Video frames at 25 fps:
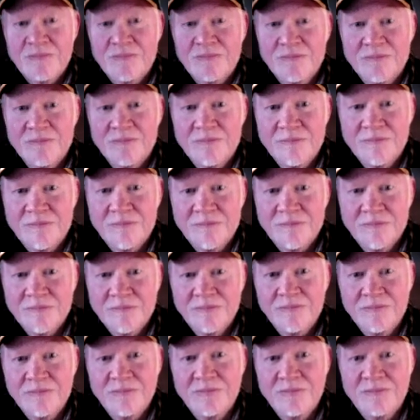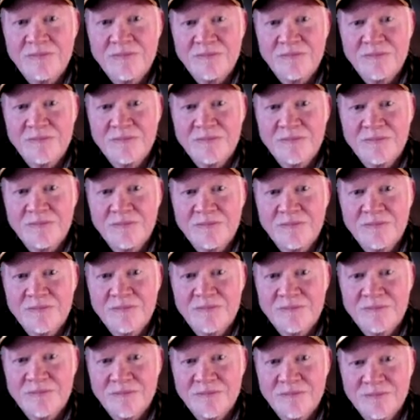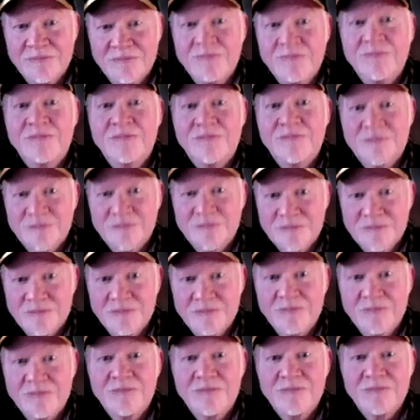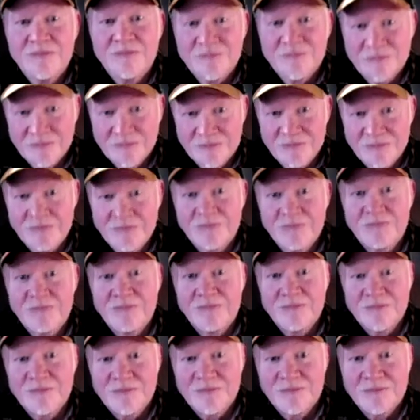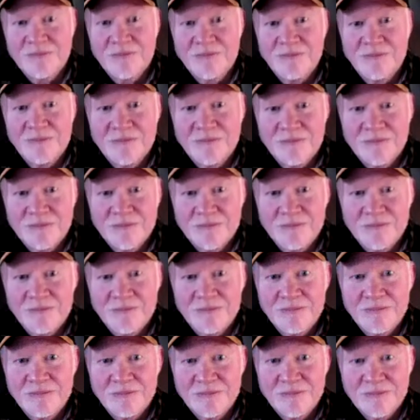No words are spoken by the person on screen.